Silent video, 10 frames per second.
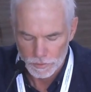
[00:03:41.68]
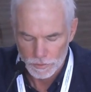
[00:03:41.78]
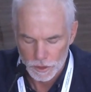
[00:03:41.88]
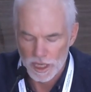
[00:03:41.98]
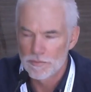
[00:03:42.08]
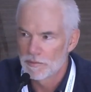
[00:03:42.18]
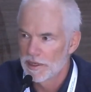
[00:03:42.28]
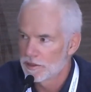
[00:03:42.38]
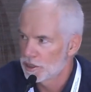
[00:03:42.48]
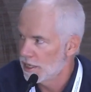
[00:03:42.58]

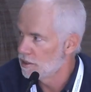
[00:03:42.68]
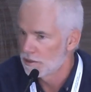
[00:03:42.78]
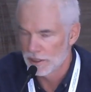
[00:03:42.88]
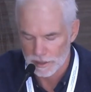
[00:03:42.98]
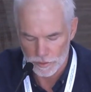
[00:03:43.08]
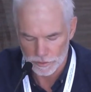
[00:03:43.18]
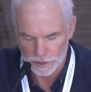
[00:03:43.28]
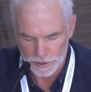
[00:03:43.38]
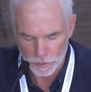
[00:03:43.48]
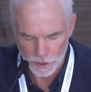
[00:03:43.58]
implement the changes that
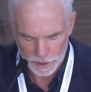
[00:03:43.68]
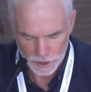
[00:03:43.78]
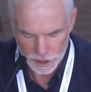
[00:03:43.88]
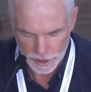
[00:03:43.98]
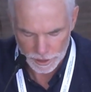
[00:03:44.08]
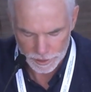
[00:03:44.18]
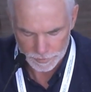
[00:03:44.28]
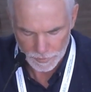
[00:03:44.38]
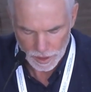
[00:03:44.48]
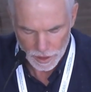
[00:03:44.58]
they wanted to change.
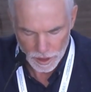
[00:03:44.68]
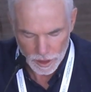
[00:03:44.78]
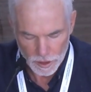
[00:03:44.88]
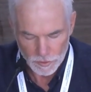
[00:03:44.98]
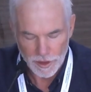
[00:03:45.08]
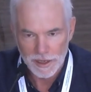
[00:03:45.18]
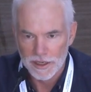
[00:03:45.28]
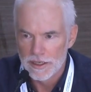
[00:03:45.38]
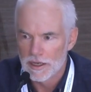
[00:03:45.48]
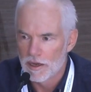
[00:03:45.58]

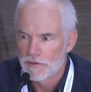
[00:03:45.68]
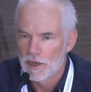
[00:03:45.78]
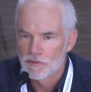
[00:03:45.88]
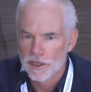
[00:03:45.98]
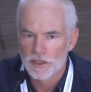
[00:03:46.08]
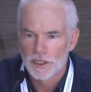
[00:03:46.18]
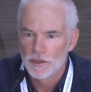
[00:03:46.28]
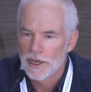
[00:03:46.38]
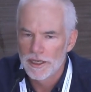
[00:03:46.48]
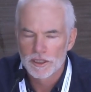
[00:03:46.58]
Finally, our very precious
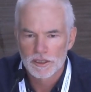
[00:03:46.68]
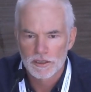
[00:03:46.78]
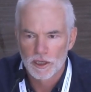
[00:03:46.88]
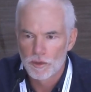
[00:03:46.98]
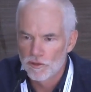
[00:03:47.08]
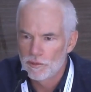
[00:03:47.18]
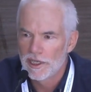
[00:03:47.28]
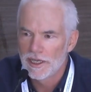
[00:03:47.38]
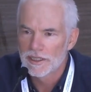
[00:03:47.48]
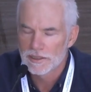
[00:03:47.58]
QH, our Quadruple
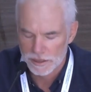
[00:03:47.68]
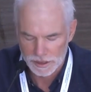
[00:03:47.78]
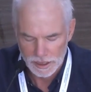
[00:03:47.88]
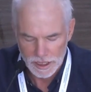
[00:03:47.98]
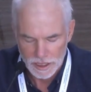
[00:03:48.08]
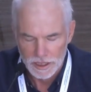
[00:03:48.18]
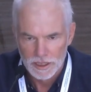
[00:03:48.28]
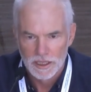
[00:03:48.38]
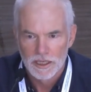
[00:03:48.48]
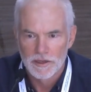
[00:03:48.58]
Helix,
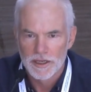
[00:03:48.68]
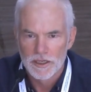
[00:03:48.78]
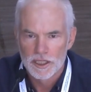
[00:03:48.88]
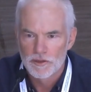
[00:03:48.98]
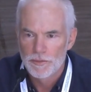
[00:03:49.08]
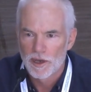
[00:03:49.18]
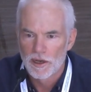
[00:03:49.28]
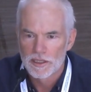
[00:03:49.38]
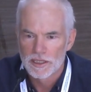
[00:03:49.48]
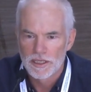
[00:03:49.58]
our industry,
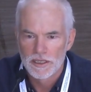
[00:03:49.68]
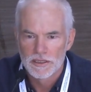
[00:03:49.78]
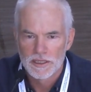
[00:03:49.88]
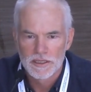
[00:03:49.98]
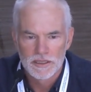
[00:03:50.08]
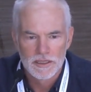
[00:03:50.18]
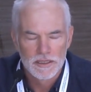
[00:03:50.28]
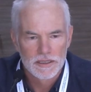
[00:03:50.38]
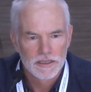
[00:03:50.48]
policy, citizens,